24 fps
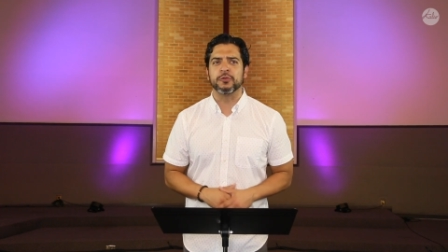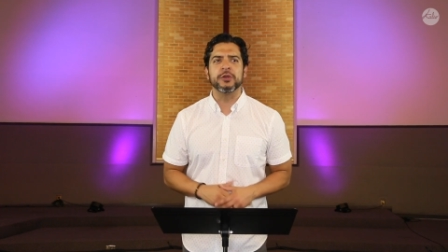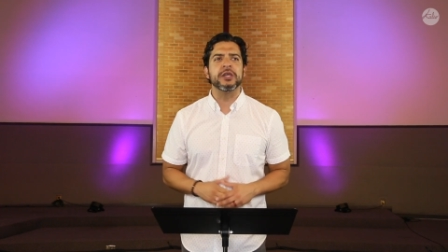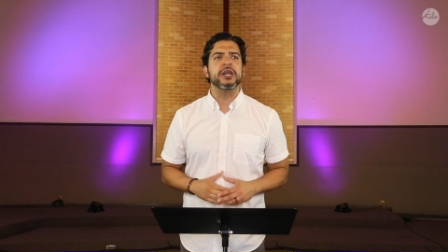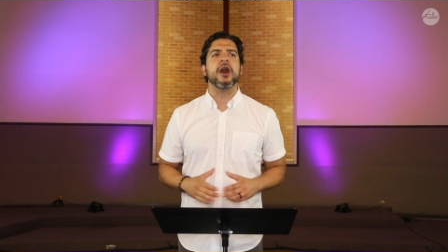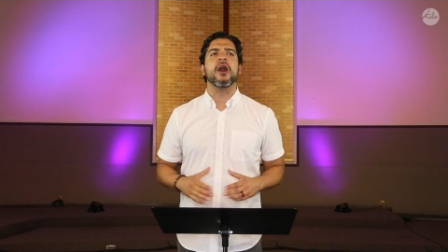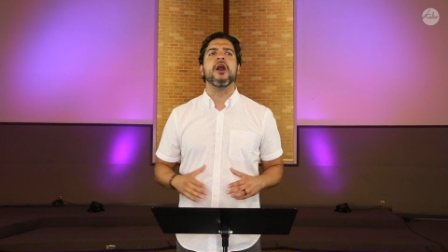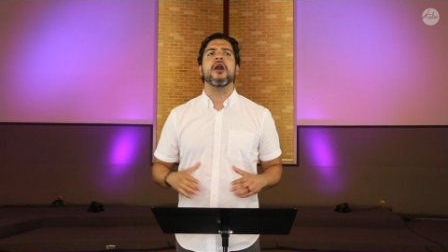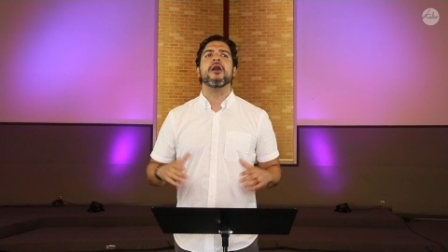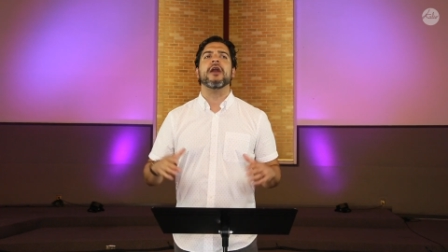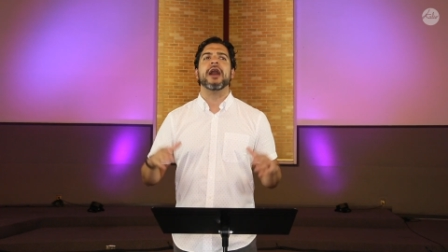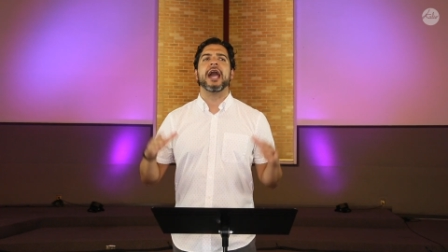We
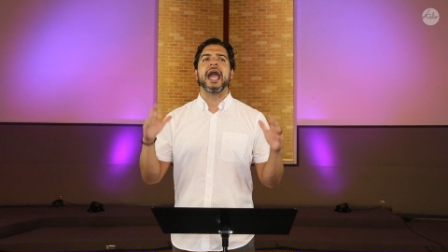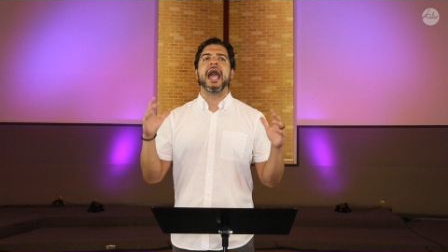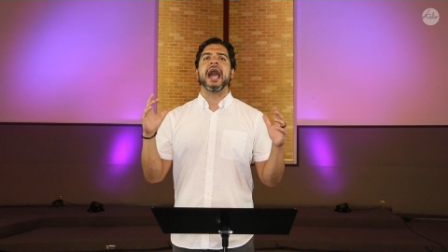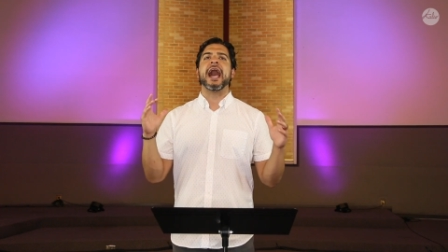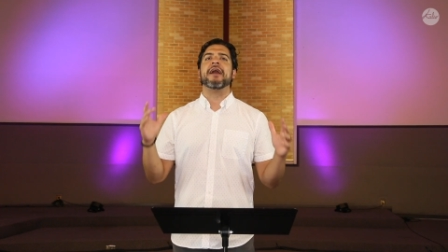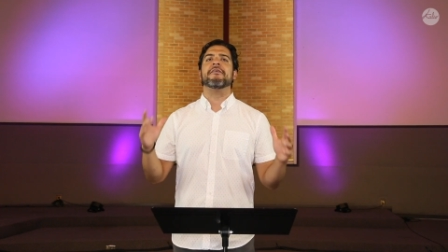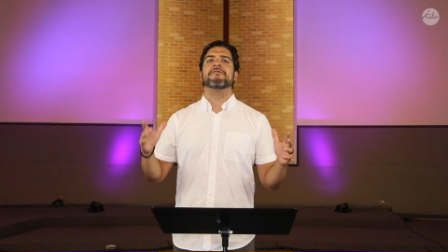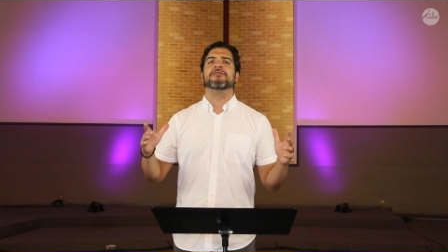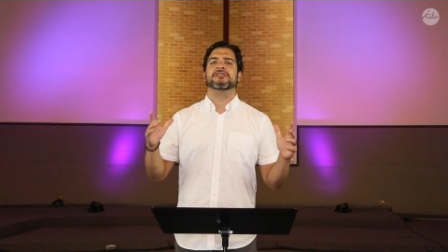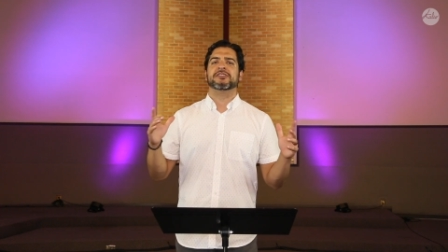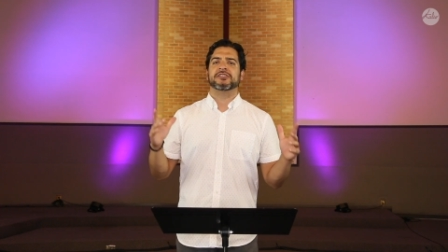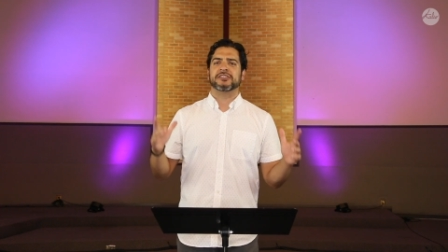all
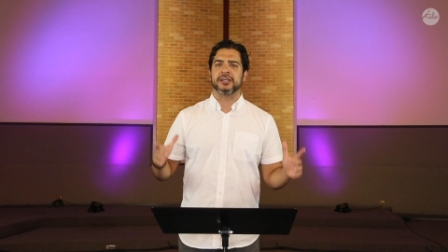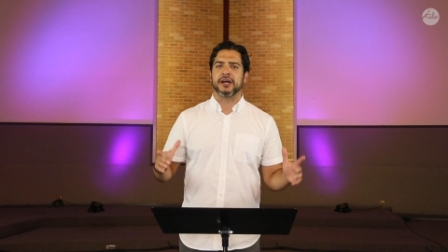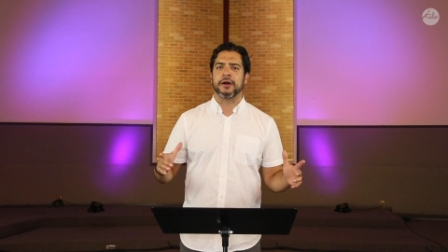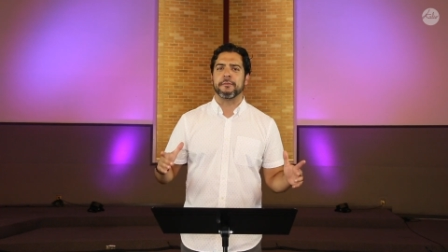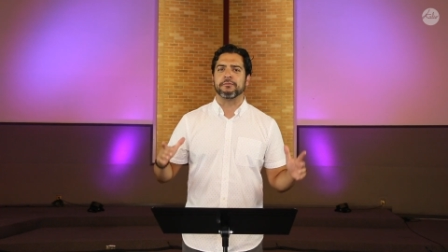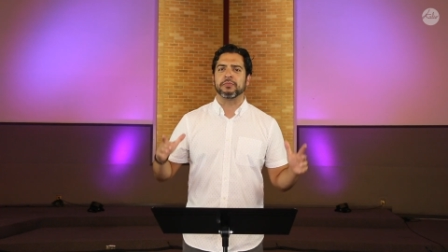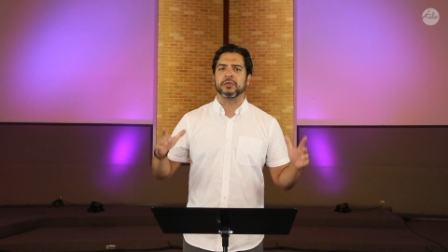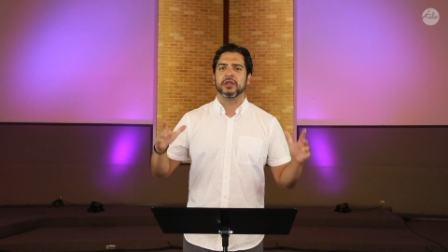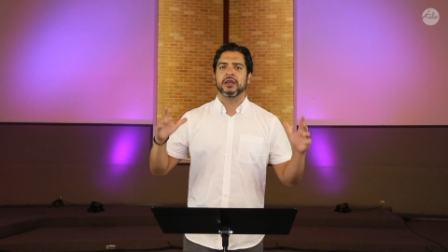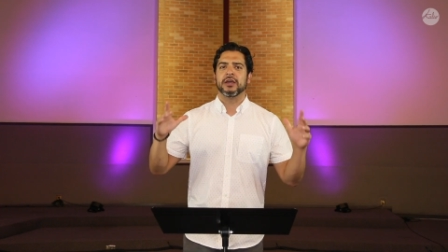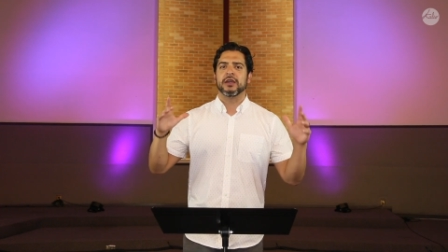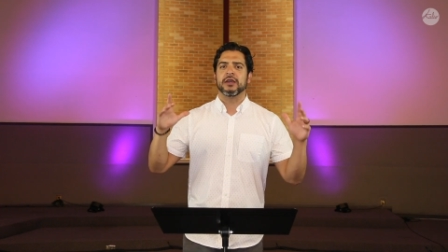have
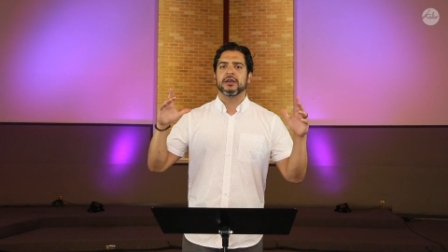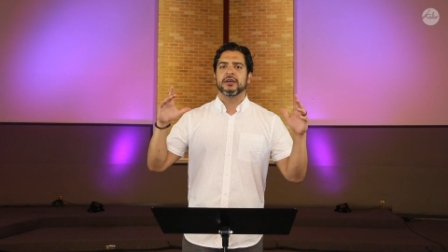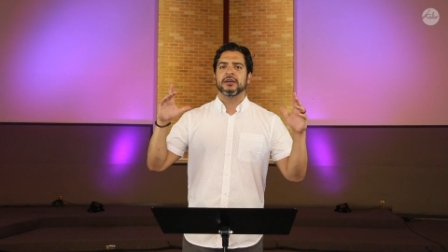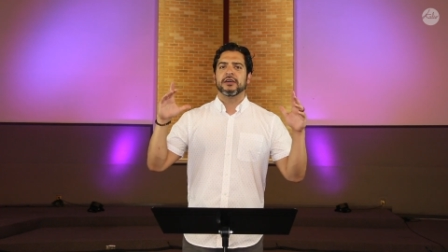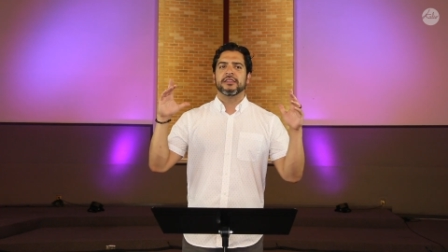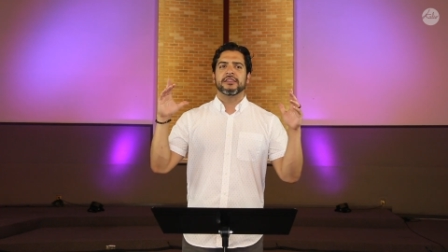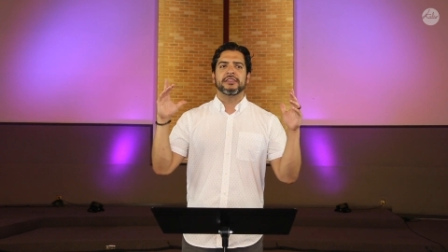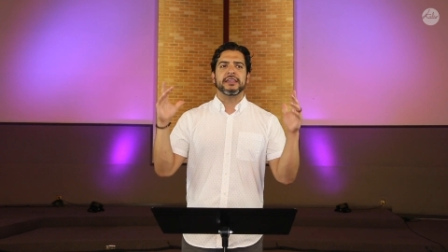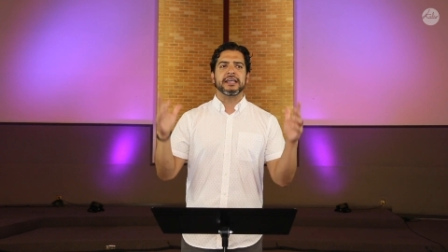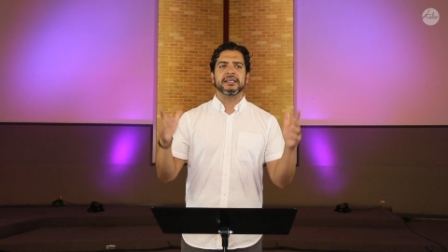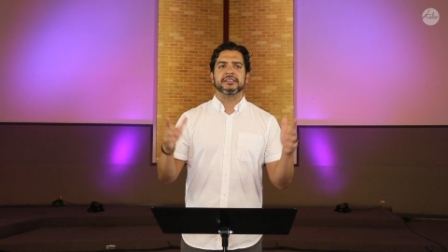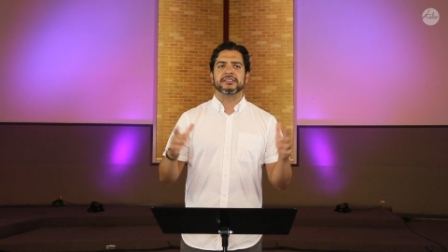some
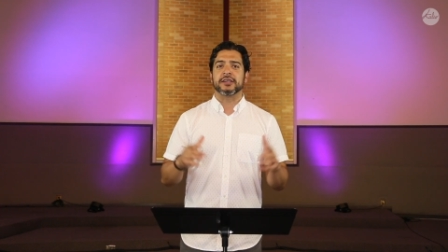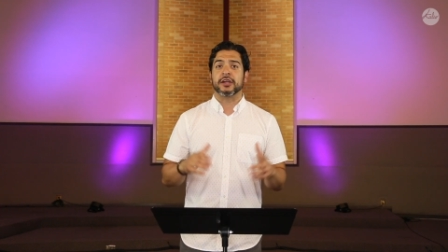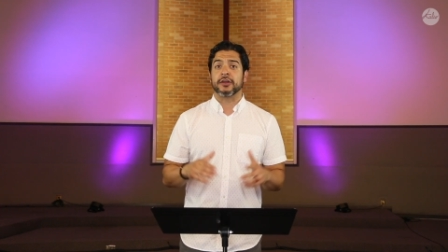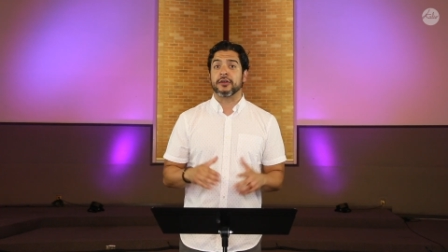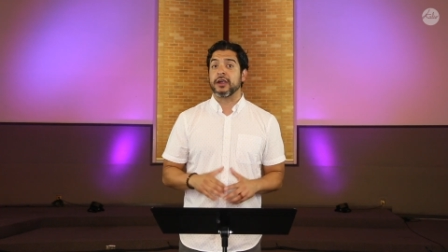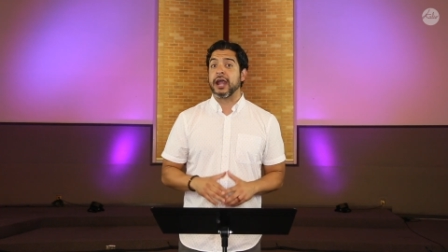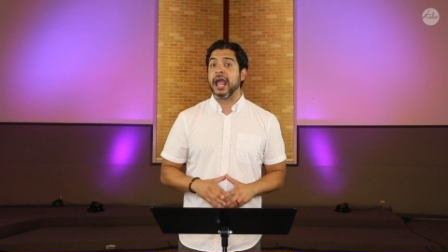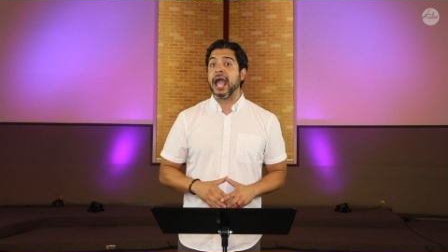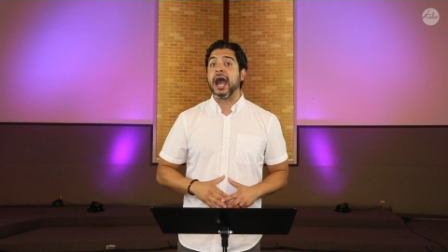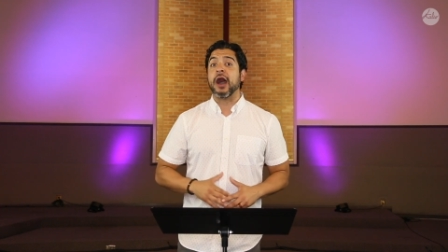things that are